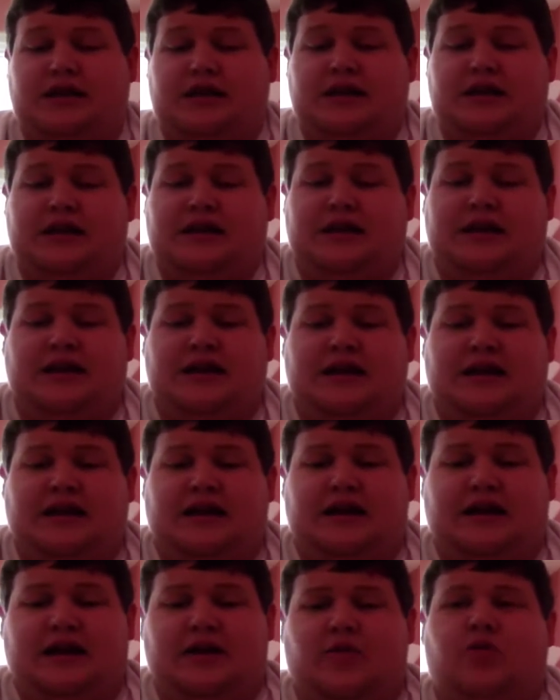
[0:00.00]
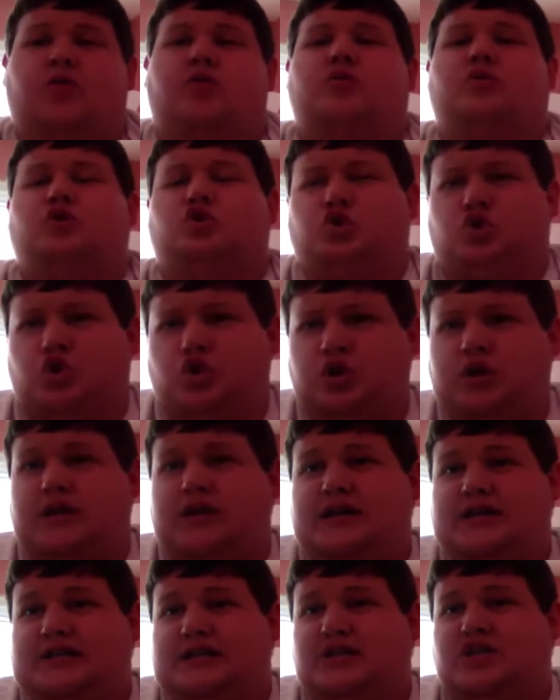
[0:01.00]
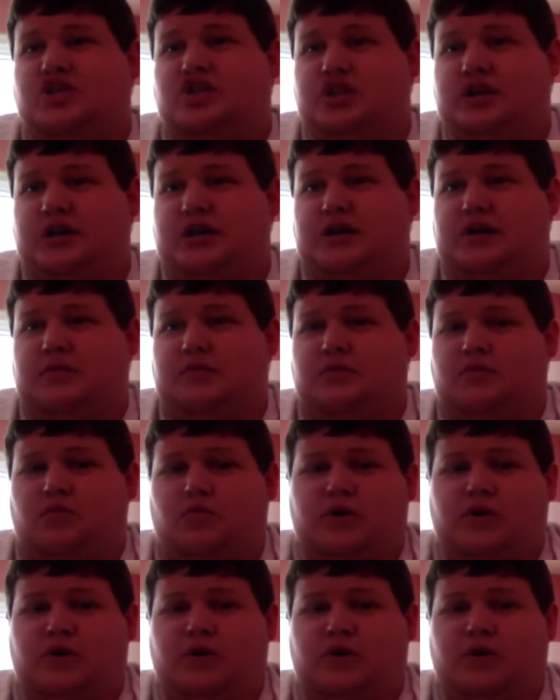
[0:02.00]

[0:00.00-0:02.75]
It truly is a gem